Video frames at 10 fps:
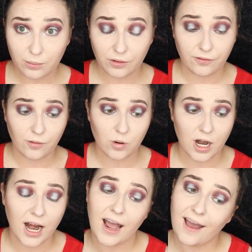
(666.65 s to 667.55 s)

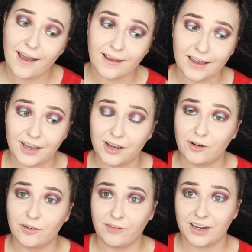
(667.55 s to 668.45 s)
before I
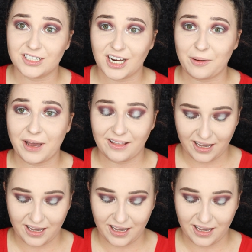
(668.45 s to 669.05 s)
go finish out my